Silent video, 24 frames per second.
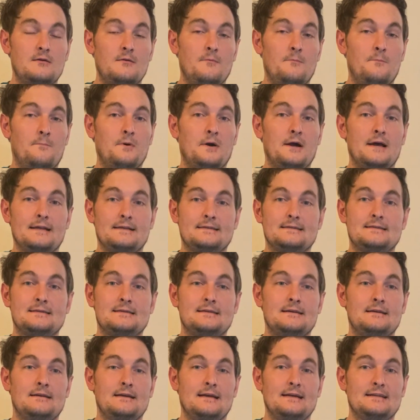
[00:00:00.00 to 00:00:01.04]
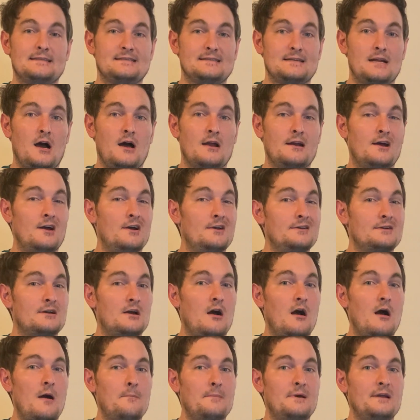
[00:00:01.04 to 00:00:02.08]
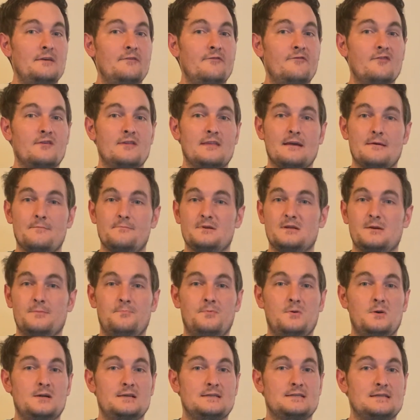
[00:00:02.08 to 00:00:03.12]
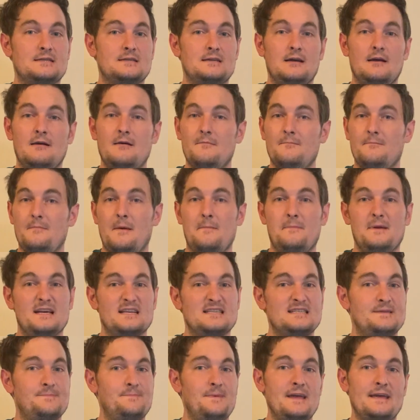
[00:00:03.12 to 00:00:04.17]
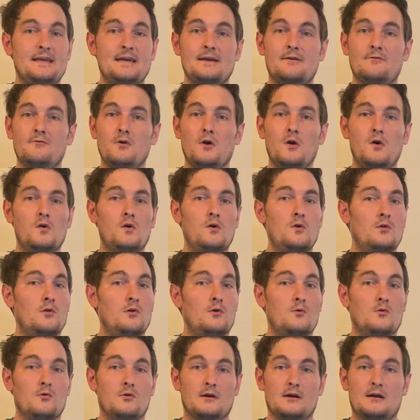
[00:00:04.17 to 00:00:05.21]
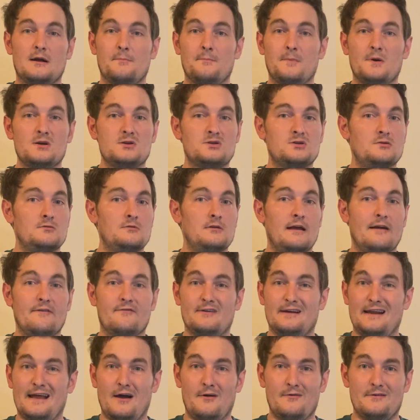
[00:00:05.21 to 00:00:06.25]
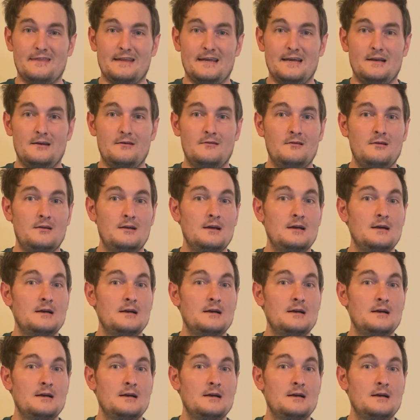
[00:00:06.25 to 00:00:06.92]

but it's not uncommon for them to push maybe a speaking role or a commercial every now and then.